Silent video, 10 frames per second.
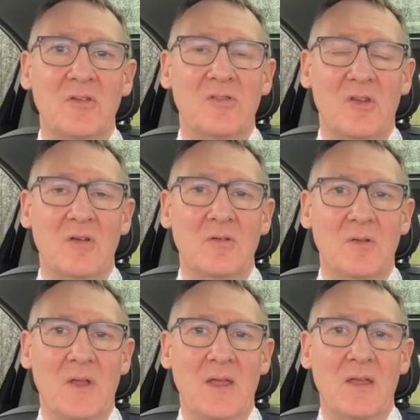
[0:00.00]

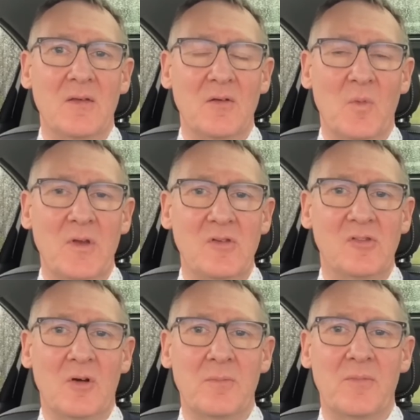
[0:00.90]
So when you
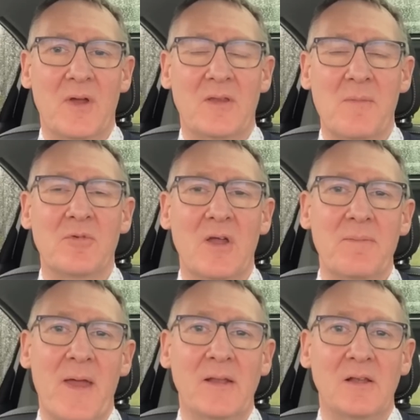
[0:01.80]
stop and the brake
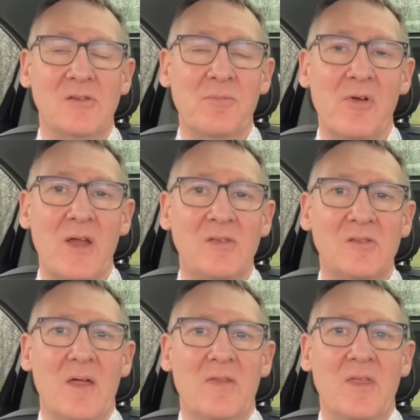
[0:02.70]
pedal is
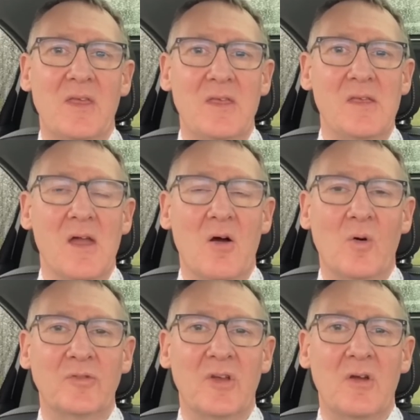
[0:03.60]
pressed, the
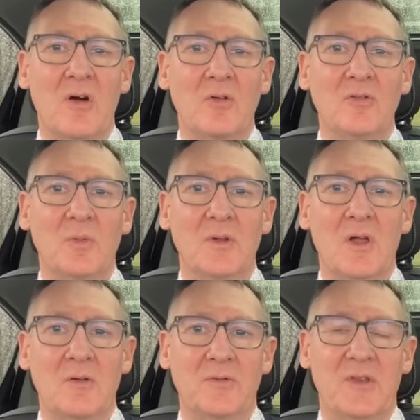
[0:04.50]
auto hold will
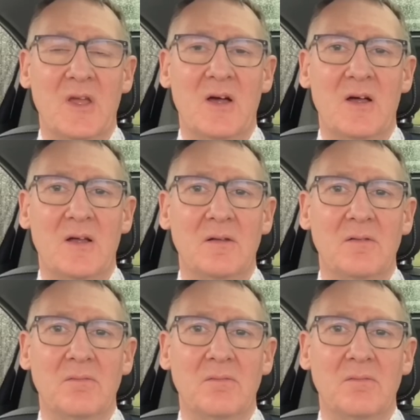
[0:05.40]
hold the car